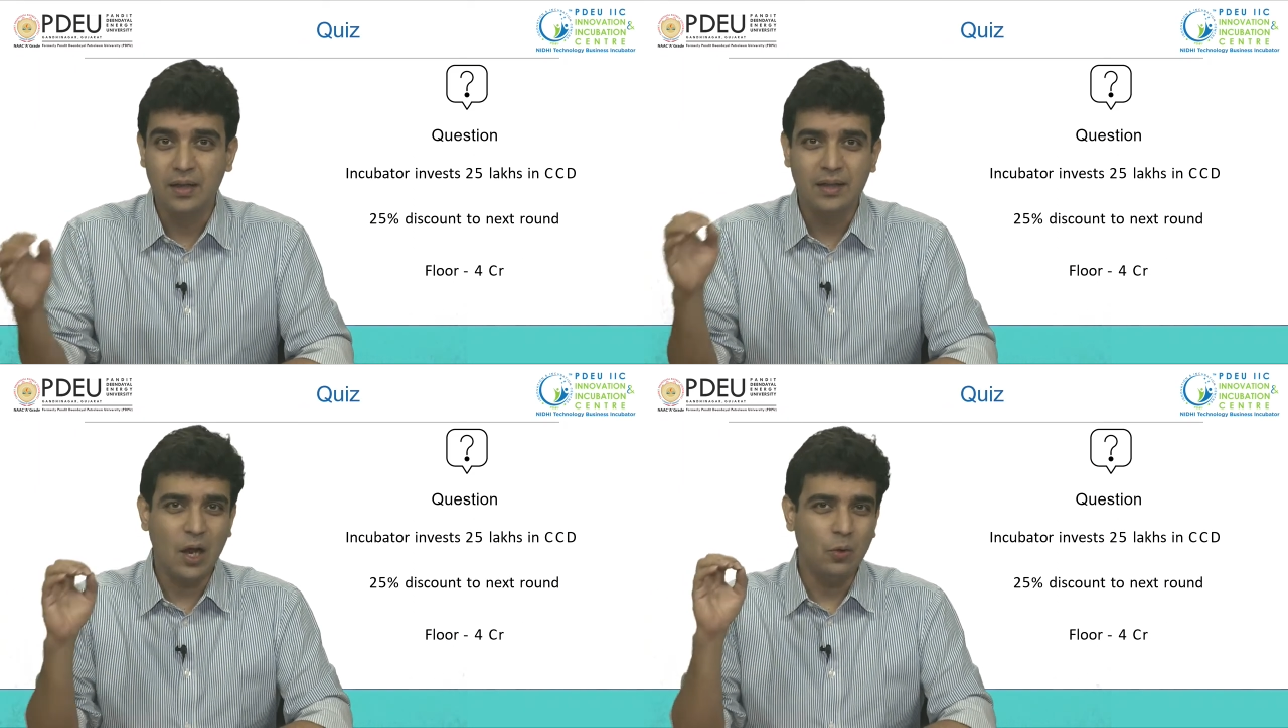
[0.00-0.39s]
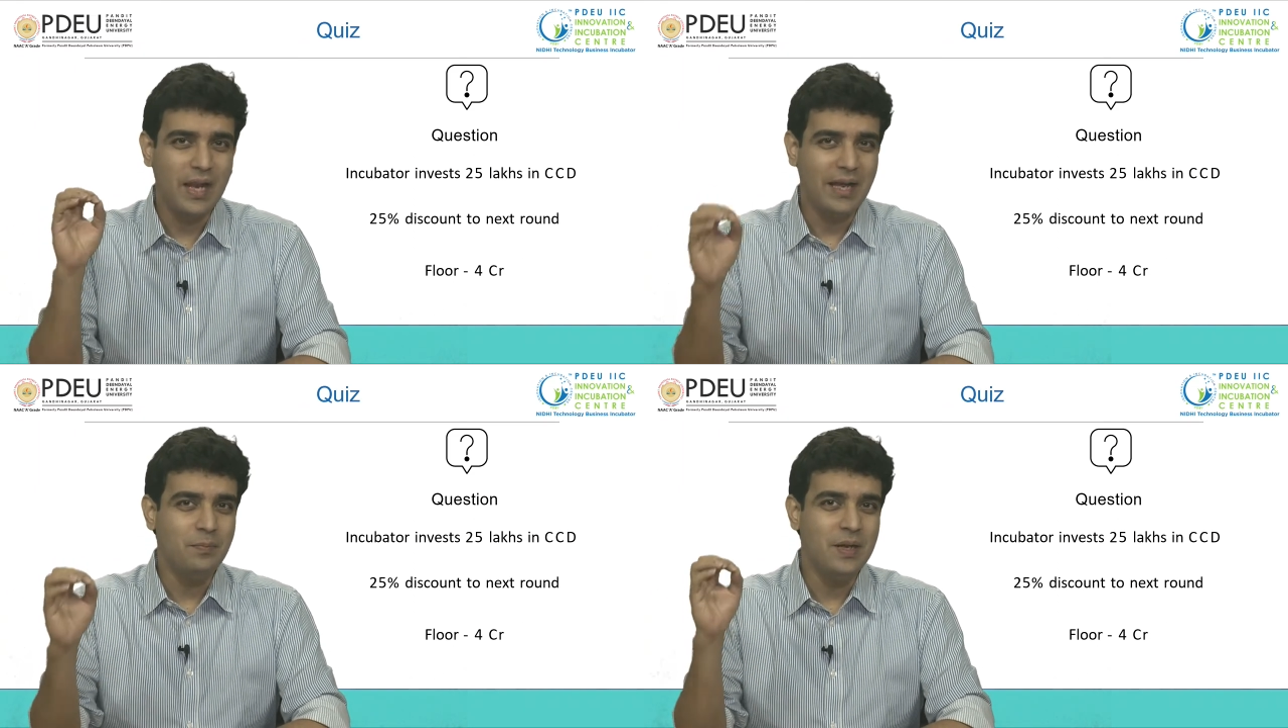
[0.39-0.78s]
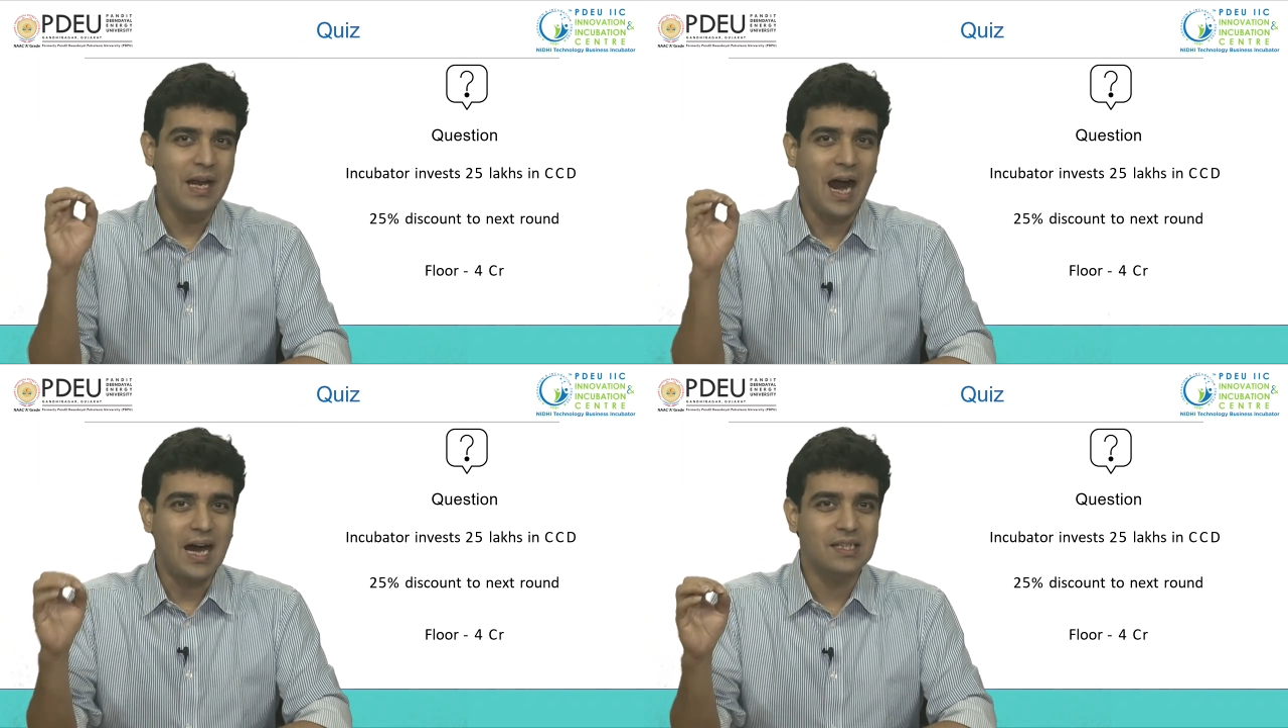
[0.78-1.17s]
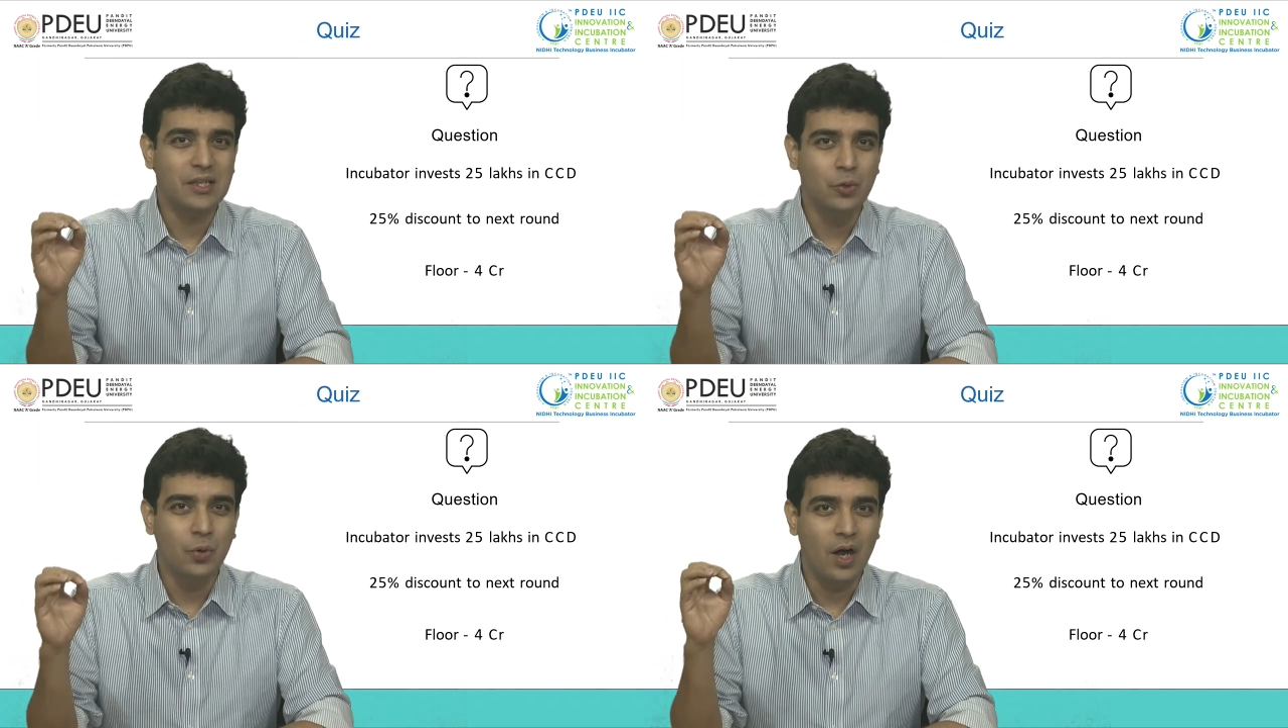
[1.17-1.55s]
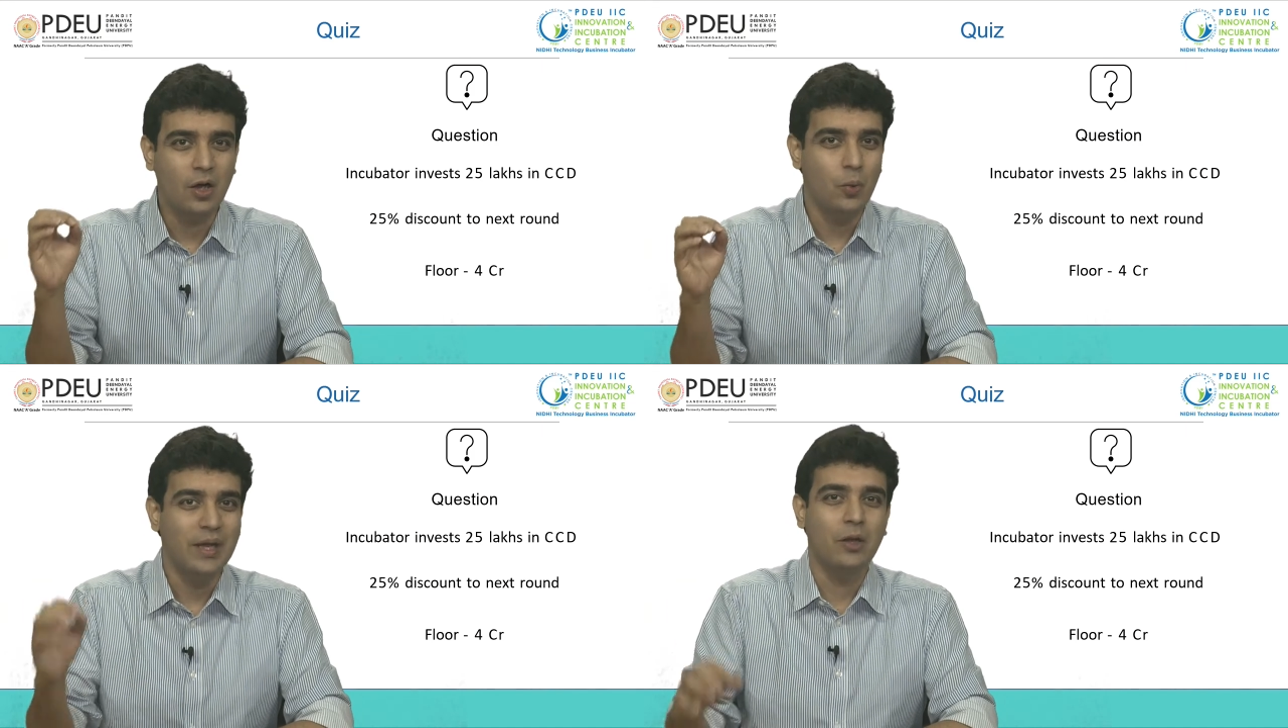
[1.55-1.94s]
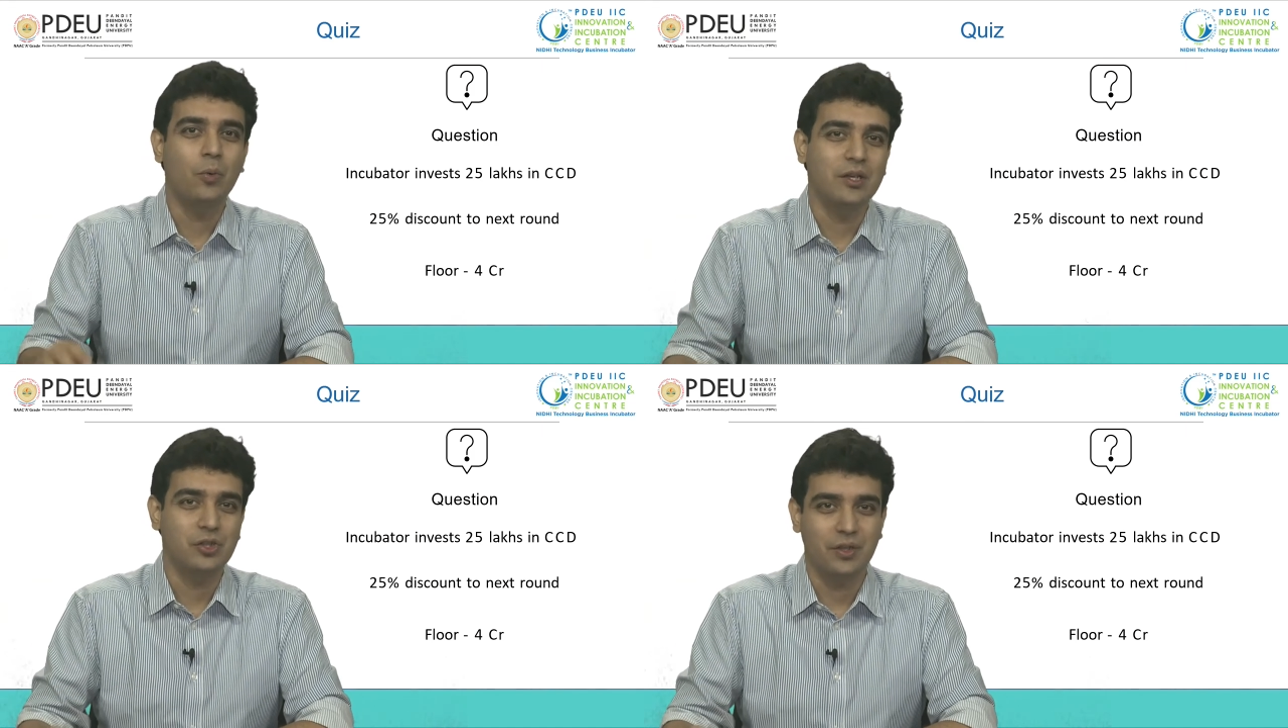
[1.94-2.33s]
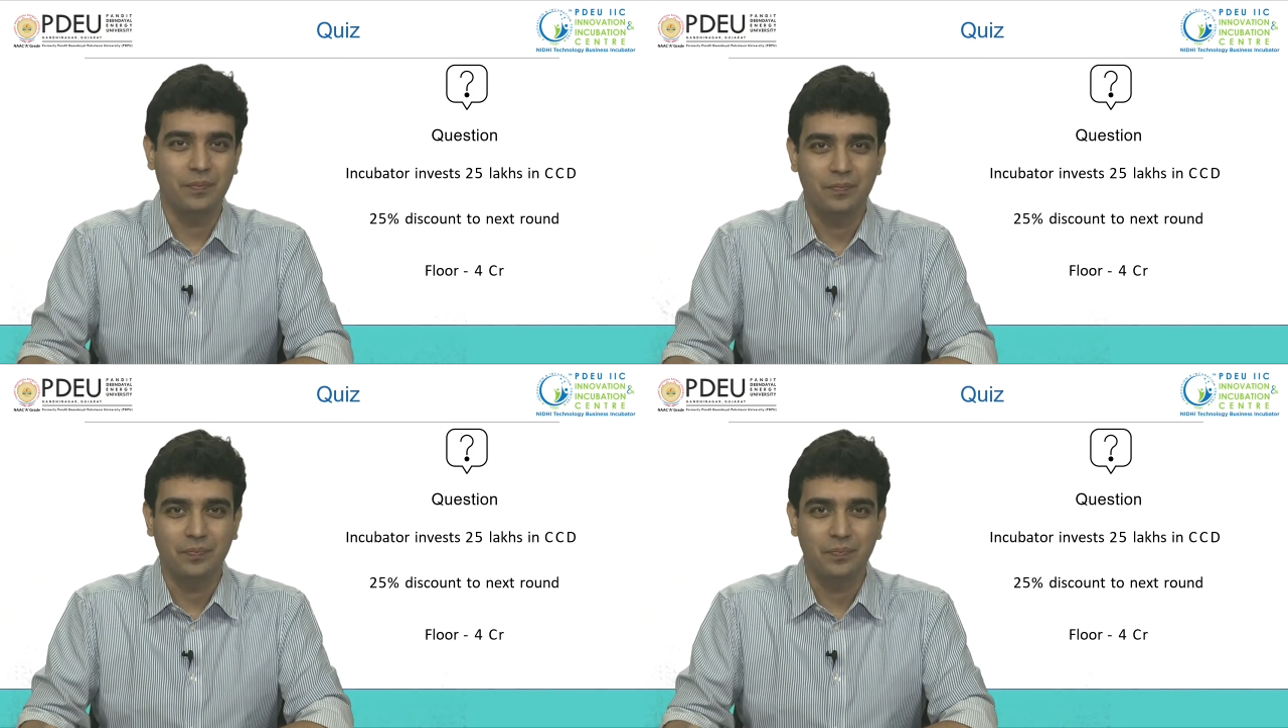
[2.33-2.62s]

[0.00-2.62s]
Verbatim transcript: Now let me ask you a quick question.